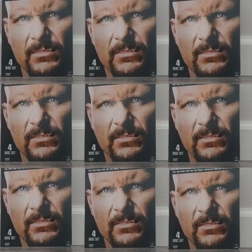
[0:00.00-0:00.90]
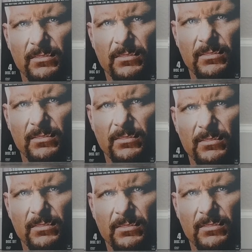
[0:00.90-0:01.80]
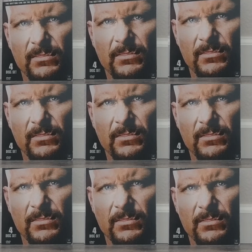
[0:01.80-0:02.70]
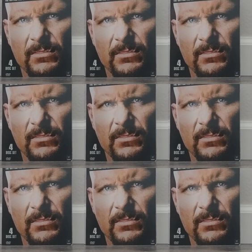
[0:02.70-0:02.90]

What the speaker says: [no speech]